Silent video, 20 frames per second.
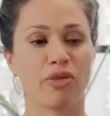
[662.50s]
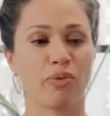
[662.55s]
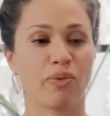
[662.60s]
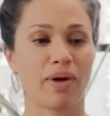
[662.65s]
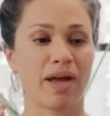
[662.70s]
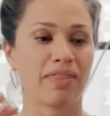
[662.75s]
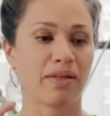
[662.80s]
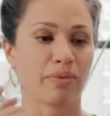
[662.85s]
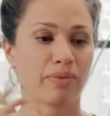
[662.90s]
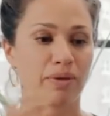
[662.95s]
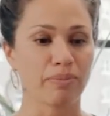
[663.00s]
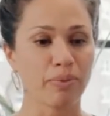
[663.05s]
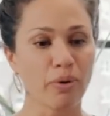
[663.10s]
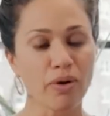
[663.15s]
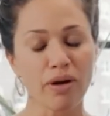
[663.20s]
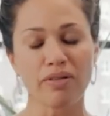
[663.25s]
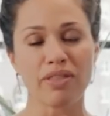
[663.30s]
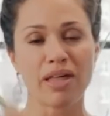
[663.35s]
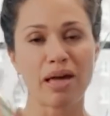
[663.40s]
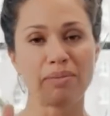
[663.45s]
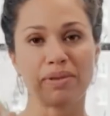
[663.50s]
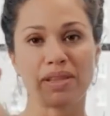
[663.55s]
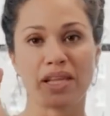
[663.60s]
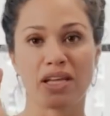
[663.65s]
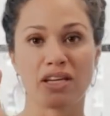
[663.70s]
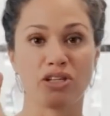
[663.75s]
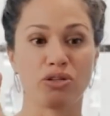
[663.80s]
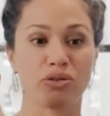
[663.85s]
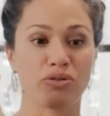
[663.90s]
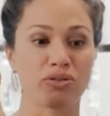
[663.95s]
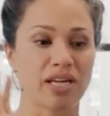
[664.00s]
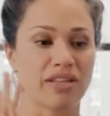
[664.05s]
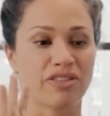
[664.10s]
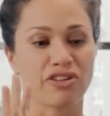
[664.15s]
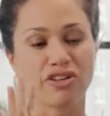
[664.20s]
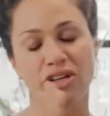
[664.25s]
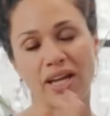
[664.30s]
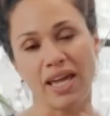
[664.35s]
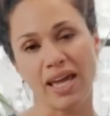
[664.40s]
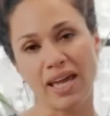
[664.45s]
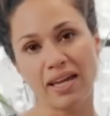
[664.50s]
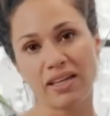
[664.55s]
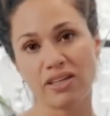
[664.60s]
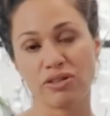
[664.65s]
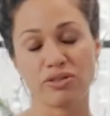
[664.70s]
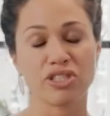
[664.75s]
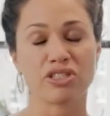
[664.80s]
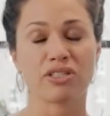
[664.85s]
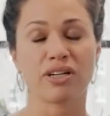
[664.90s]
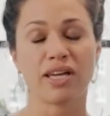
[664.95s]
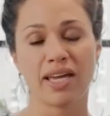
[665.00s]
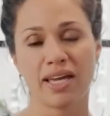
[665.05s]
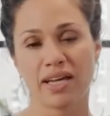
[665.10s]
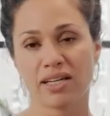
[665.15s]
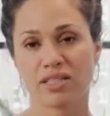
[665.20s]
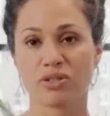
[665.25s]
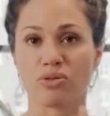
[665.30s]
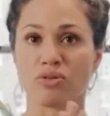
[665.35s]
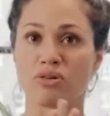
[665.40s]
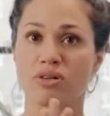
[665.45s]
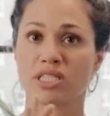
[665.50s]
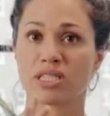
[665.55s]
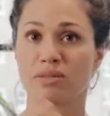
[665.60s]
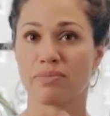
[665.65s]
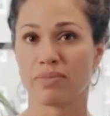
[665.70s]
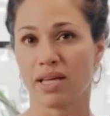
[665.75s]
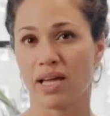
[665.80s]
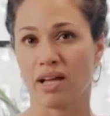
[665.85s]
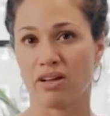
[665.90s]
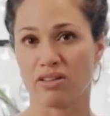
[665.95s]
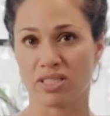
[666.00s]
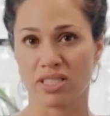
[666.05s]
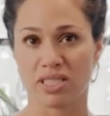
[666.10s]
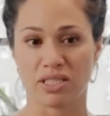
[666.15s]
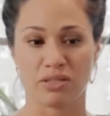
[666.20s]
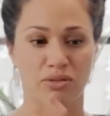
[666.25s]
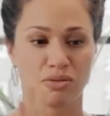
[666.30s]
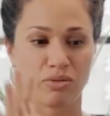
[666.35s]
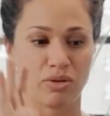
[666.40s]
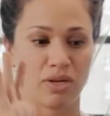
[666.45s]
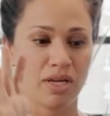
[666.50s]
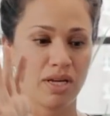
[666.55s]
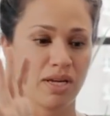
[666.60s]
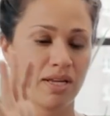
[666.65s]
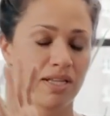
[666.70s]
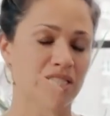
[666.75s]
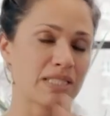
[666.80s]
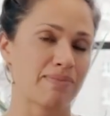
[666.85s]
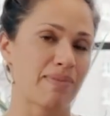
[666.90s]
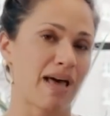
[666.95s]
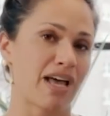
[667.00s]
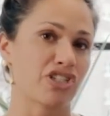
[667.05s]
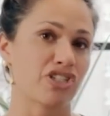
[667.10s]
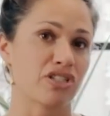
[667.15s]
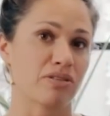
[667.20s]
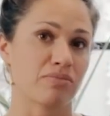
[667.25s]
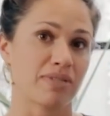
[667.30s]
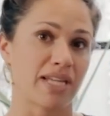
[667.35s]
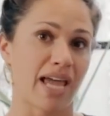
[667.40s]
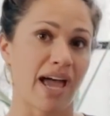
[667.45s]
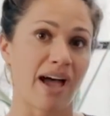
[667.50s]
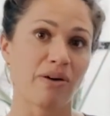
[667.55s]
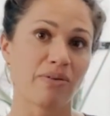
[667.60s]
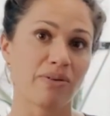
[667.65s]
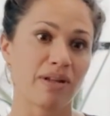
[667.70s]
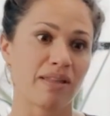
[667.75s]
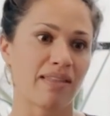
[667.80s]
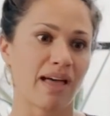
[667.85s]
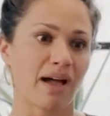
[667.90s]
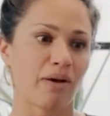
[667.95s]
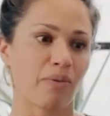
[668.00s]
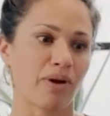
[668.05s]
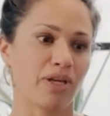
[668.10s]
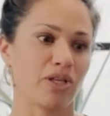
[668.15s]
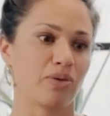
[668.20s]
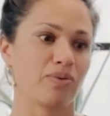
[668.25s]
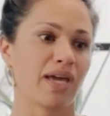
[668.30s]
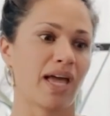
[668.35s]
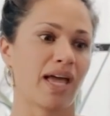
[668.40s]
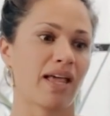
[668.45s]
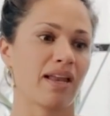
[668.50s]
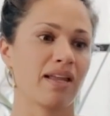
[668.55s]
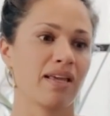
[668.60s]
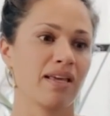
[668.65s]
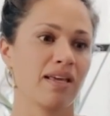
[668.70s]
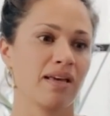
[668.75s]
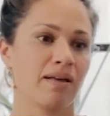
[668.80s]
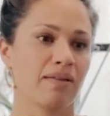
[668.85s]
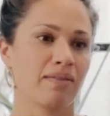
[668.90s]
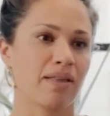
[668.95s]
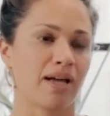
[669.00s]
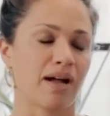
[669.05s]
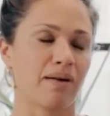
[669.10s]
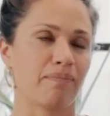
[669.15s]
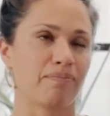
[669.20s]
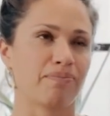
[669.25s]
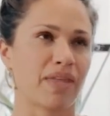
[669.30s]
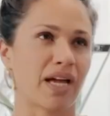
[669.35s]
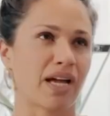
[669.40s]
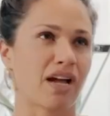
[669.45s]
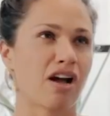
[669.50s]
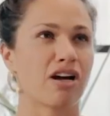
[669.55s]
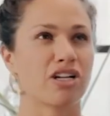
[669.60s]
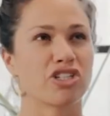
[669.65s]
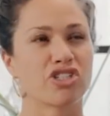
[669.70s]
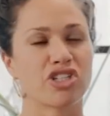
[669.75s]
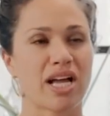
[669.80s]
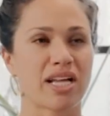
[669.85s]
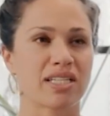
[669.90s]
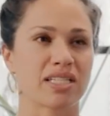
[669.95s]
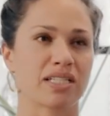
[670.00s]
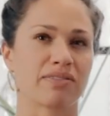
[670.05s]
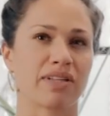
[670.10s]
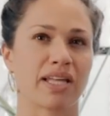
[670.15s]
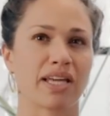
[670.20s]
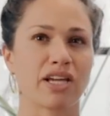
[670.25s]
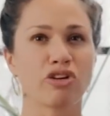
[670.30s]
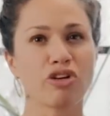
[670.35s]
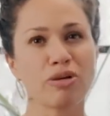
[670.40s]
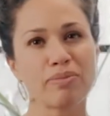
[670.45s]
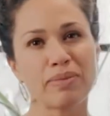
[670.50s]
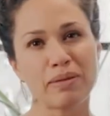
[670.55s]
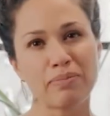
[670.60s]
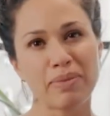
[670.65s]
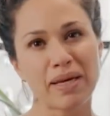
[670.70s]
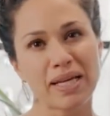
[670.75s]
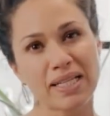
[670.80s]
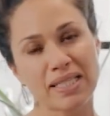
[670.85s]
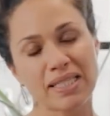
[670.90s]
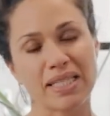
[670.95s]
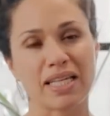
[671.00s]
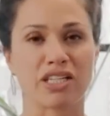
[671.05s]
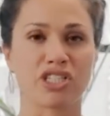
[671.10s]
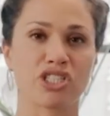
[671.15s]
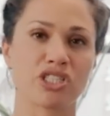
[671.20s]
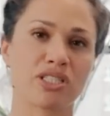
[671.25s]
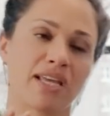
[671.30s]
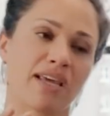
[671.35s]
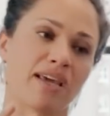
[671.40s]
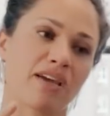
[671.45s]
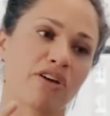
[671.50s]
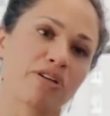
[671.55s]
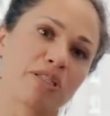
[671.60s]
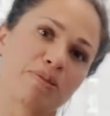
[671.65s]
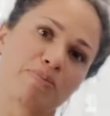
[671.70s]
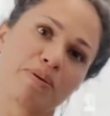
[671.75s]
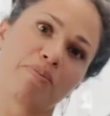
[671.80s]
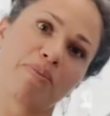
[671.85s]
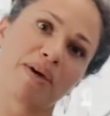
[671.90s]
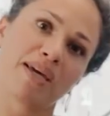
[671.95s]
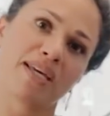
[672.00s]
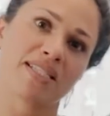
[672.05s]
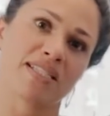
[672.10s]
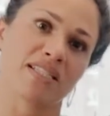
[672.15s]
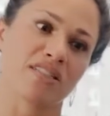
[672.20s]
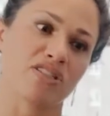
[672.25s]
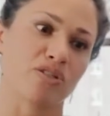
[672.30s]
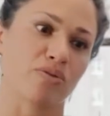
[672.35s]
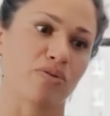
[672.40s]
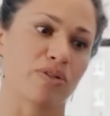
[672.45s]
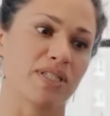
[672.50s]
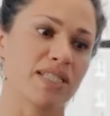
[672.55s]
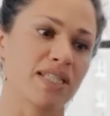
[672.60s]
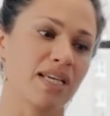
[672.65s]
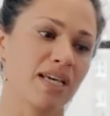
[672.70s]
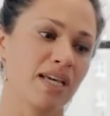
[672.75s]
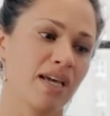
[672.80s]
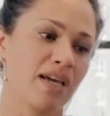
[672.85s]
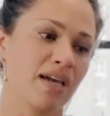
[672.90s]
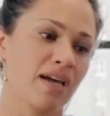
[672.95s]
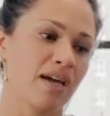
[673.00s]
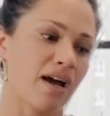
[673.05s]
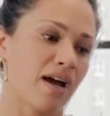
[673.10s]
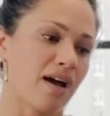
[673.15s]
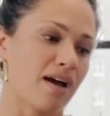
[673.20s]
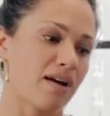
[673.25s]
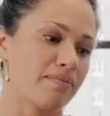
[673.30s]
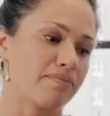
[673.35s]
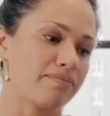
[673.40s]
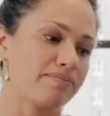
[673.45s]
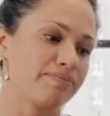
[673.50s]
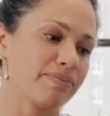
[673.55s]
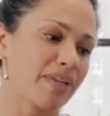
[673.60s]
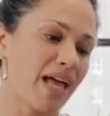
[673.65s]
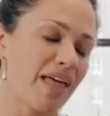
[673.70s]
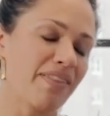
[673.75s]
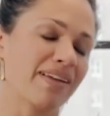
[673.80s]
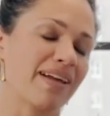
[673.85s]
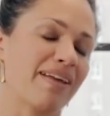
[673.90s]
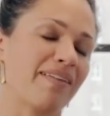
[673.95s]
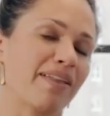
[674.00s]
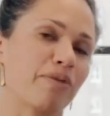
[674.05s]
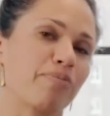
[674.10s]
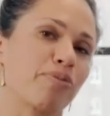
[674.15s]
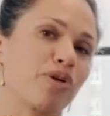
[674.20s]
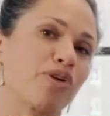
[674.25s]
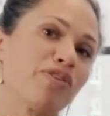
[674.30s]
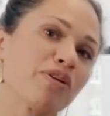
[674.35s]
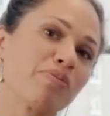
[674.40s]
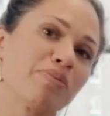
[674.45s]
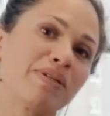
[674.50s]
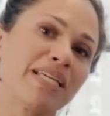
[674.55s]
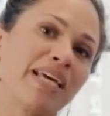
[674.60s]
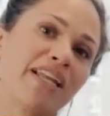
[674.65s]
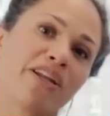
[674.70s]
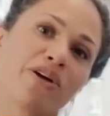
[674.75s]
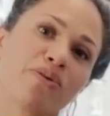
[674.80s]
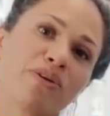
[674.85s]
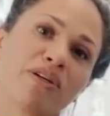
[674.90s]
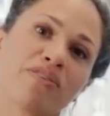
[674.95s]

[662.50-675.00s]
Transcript: the way that we boil them and then use either your hand or something else to smash them down. And that way you get that contrast of like creamy bits and crispy bits. And so it's, I think, kind of like a perfect potato,